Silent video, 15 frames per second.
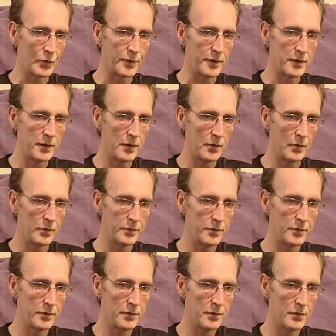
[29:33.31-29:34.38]
to 14
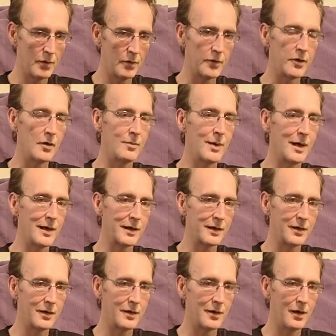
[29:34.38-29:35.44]
kilos onto your back,